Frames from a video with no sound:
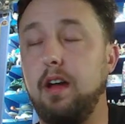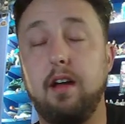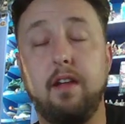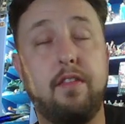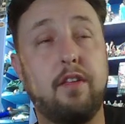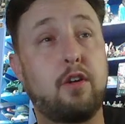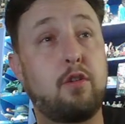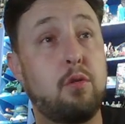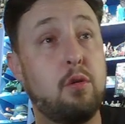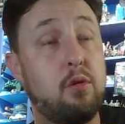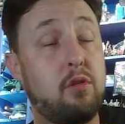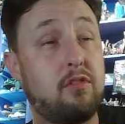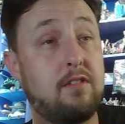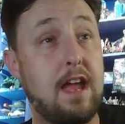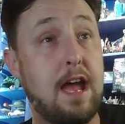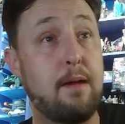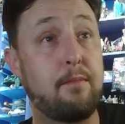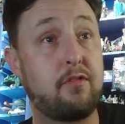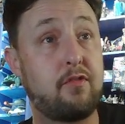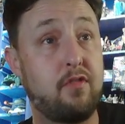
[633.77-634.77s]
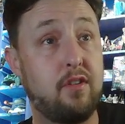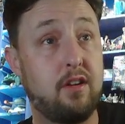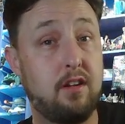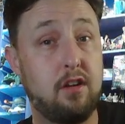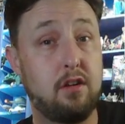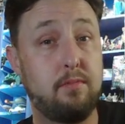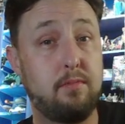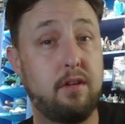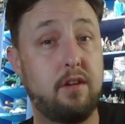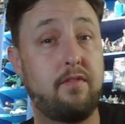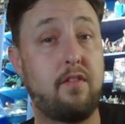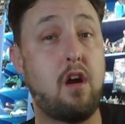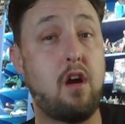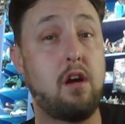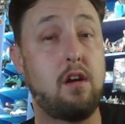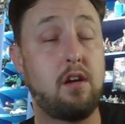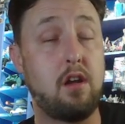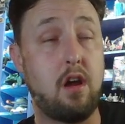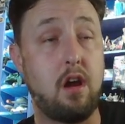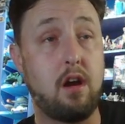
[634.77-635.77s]
crew stops for a little bit of
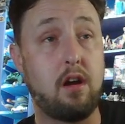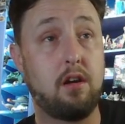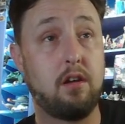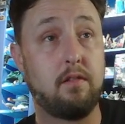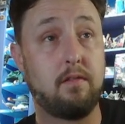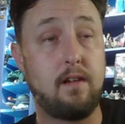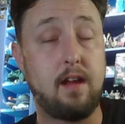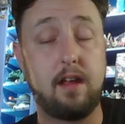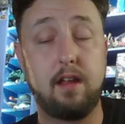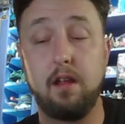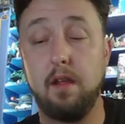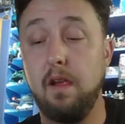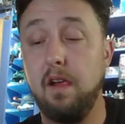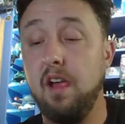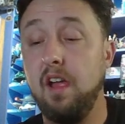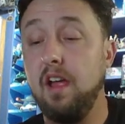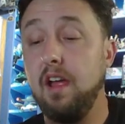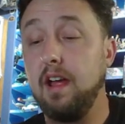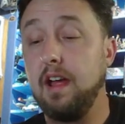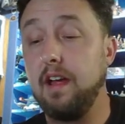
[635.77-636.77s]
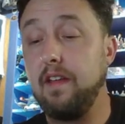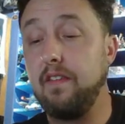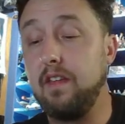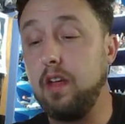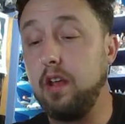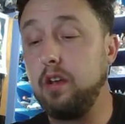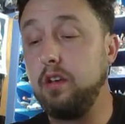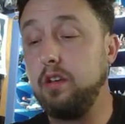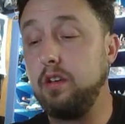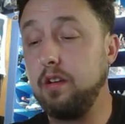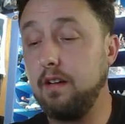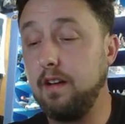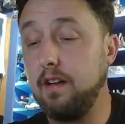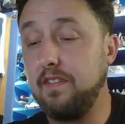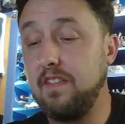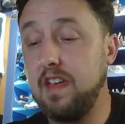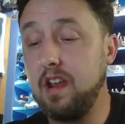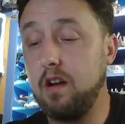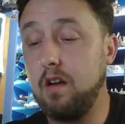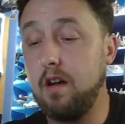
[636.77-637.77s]
R&R, right? And then during
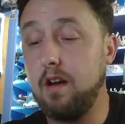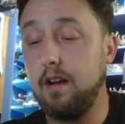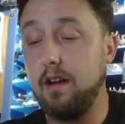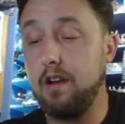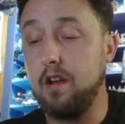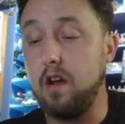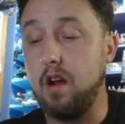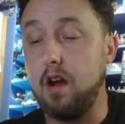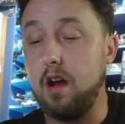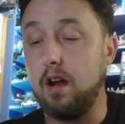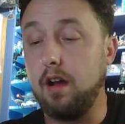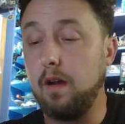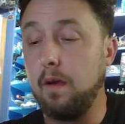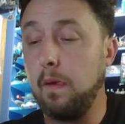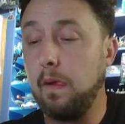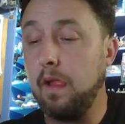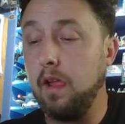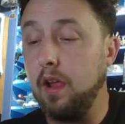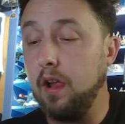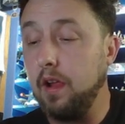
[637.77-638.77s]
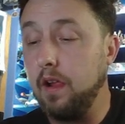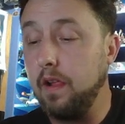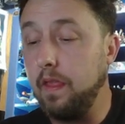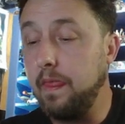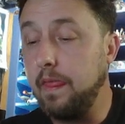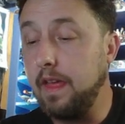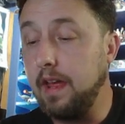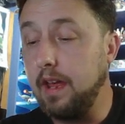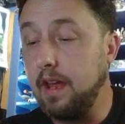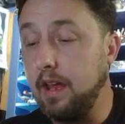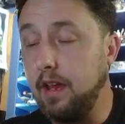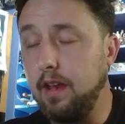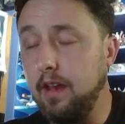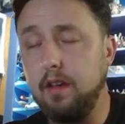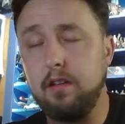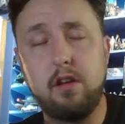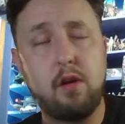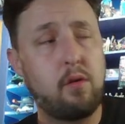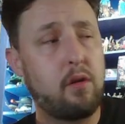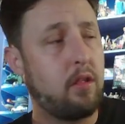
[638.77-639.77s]
that R&R, they
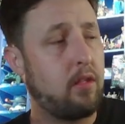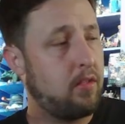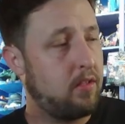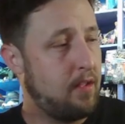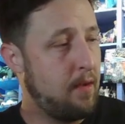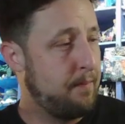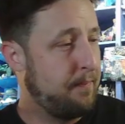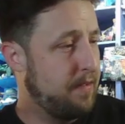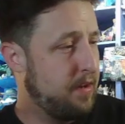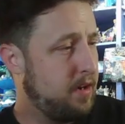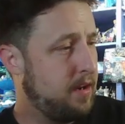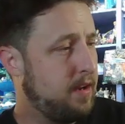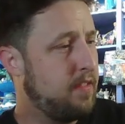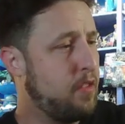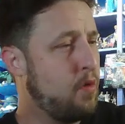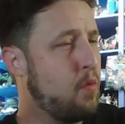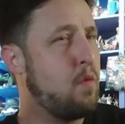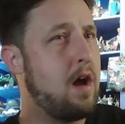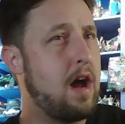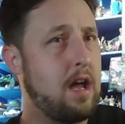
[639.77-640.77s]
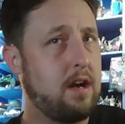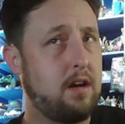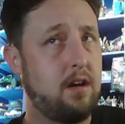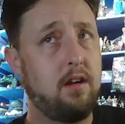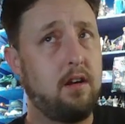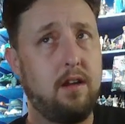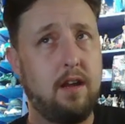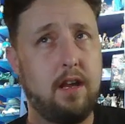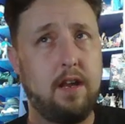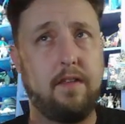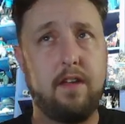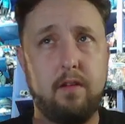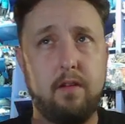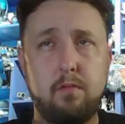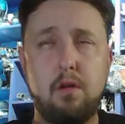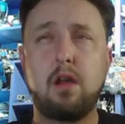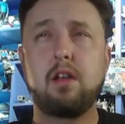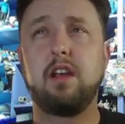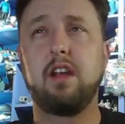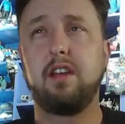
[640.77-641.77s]
notice something in the water, and they
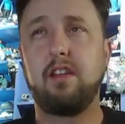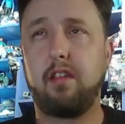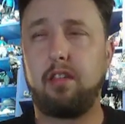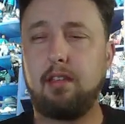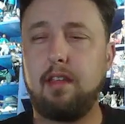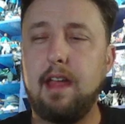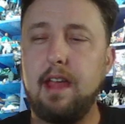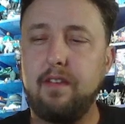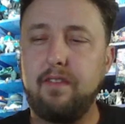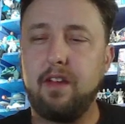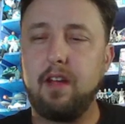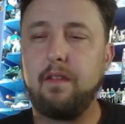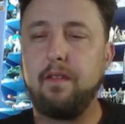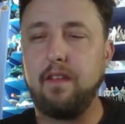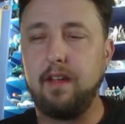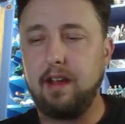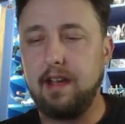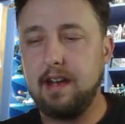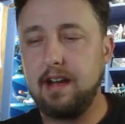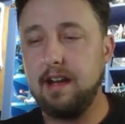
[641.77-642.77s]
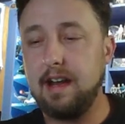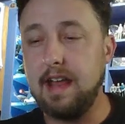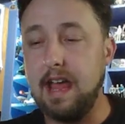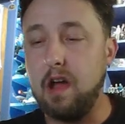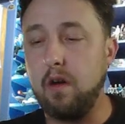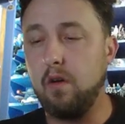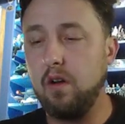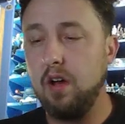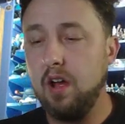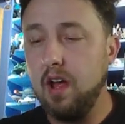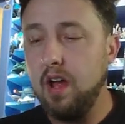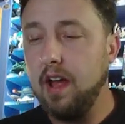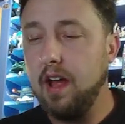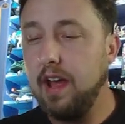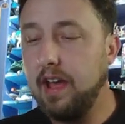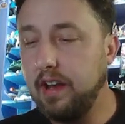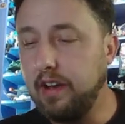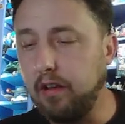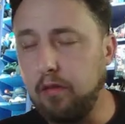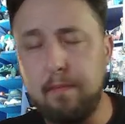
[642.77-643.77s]
run in to save it, and they get it out,
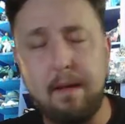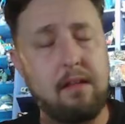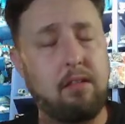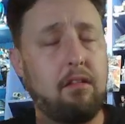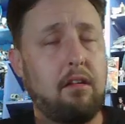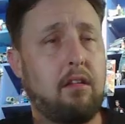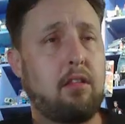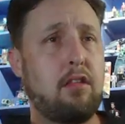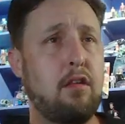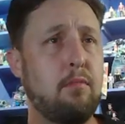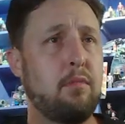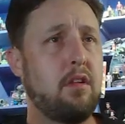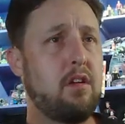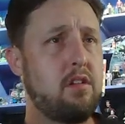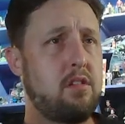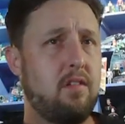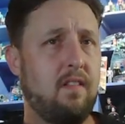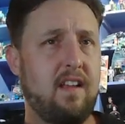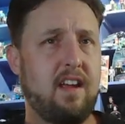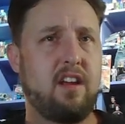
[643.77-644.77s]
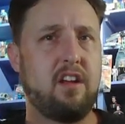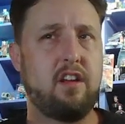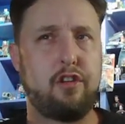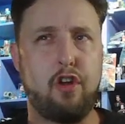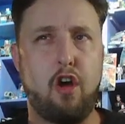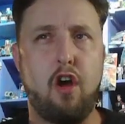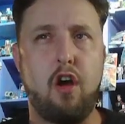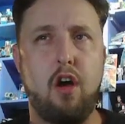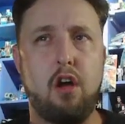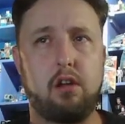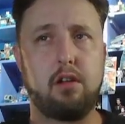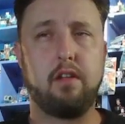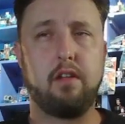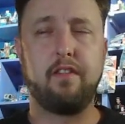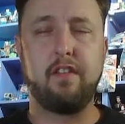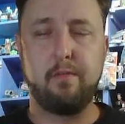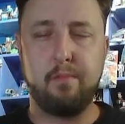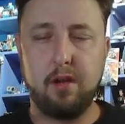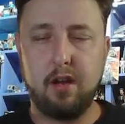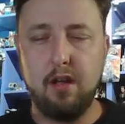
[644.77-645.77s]
and it's basically similar to like a dog. And
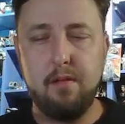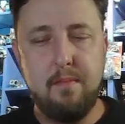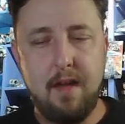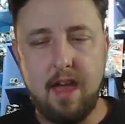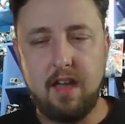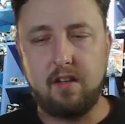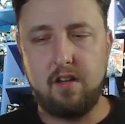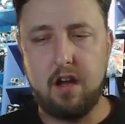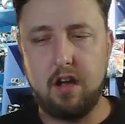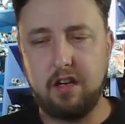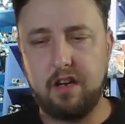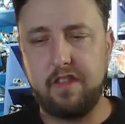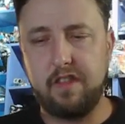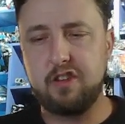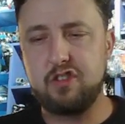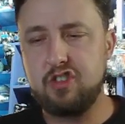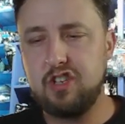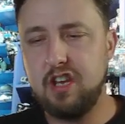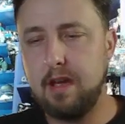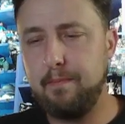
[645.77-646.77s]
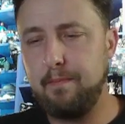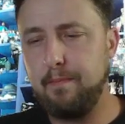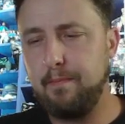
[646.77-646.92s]
they bring it back onto the ship,